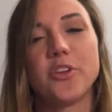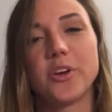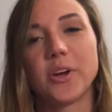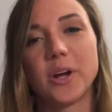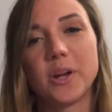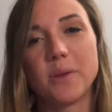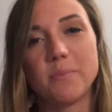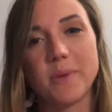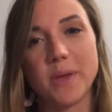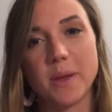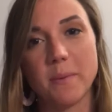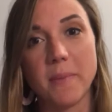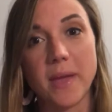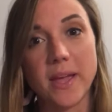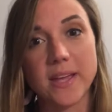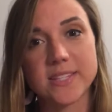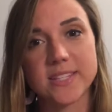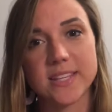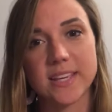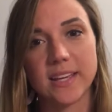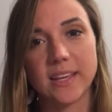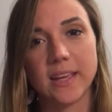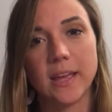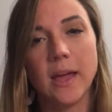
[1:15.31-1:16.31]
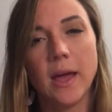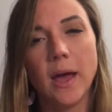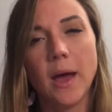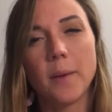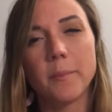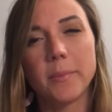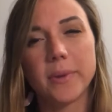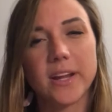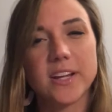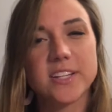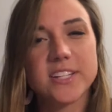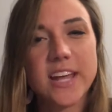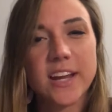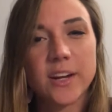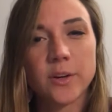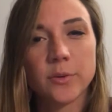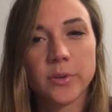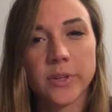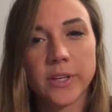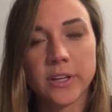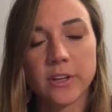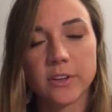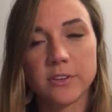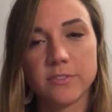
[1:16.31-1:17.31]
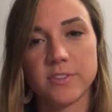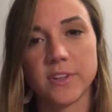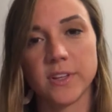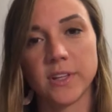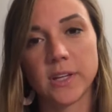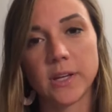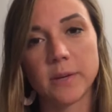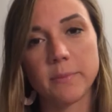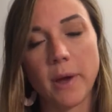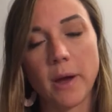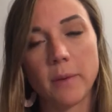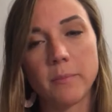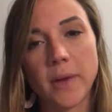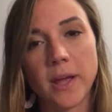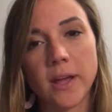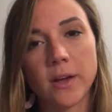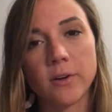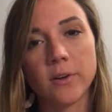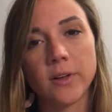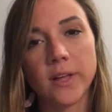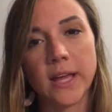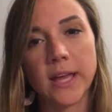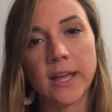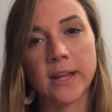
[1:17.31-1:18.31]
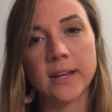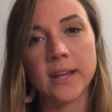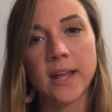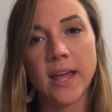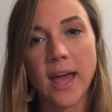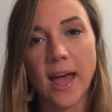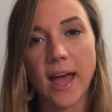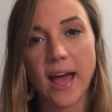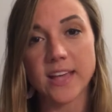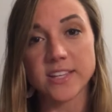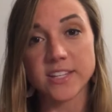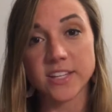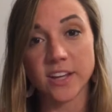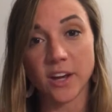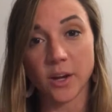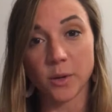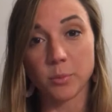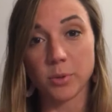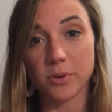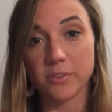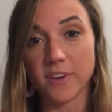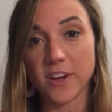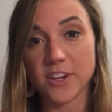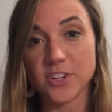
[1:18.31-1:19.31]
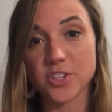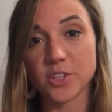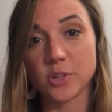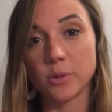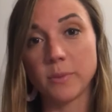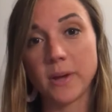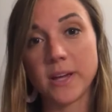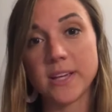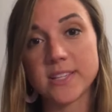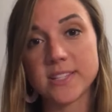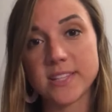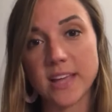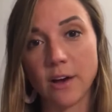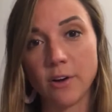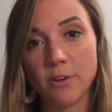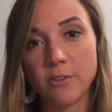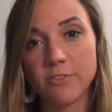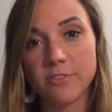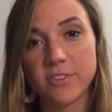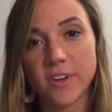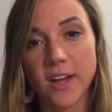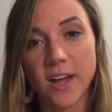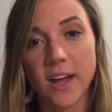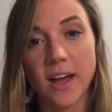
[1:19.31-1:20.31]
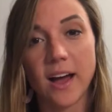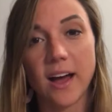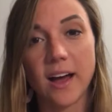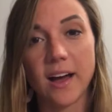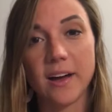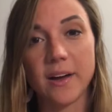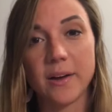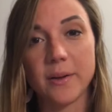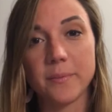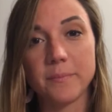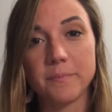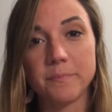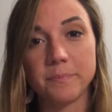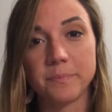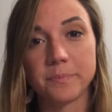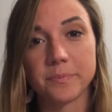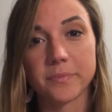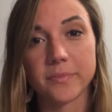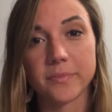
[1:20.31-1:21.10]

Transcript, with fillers: they're going to be amazing. But I just had a really good feeling about Michael. And as a young professional myself, I